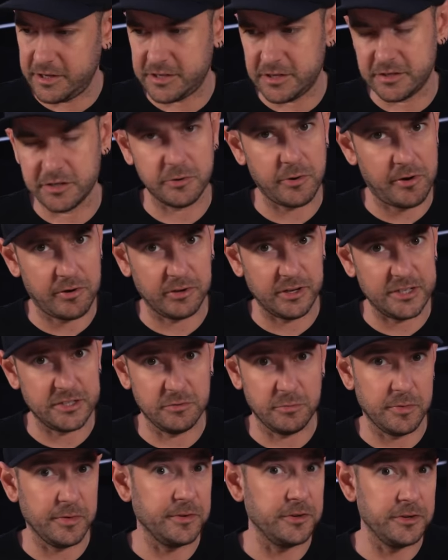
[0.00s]
this is the quick release
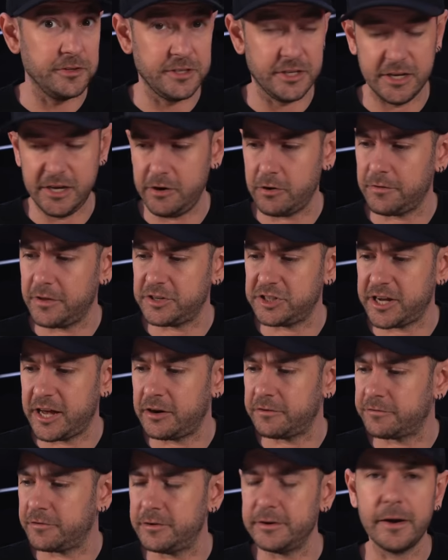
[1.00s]
that we've been using here on the
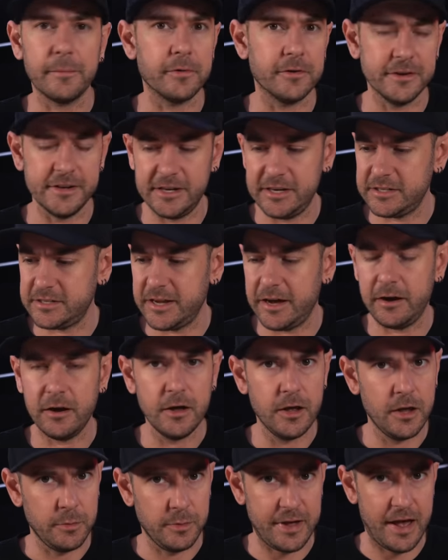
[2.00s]
channel for a number of years now.
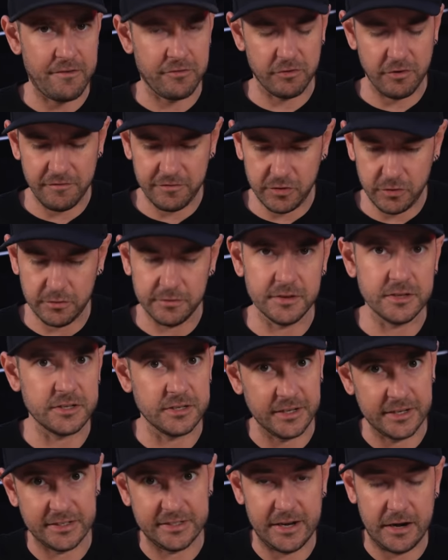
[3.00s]
We have a review on this
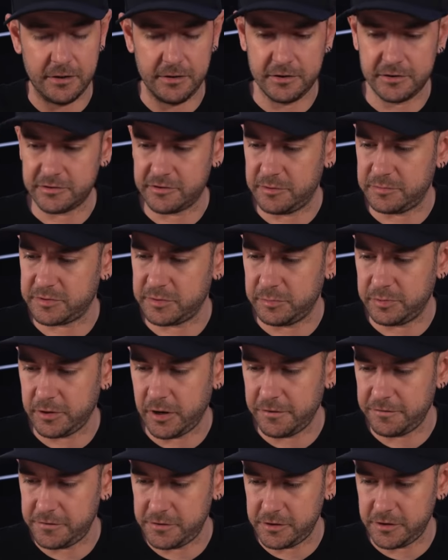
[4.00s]
link down in the description
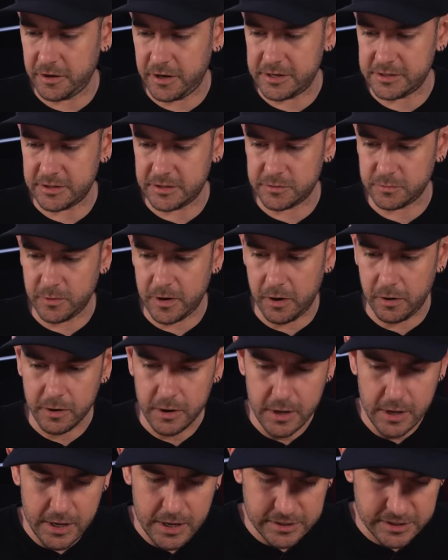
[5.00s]
below for you guys as well.
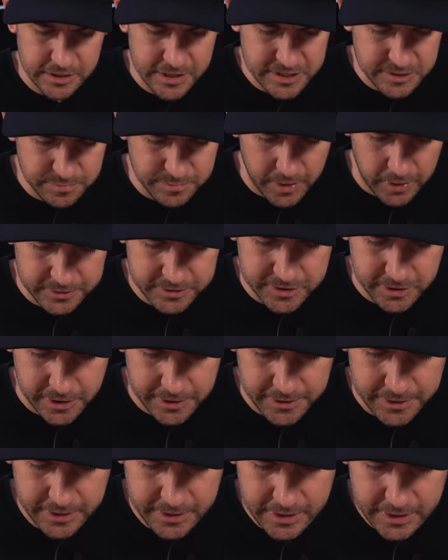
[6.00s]
So this bolts
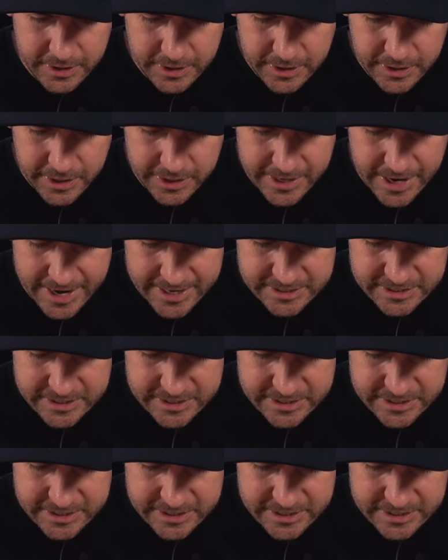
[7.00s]
on in a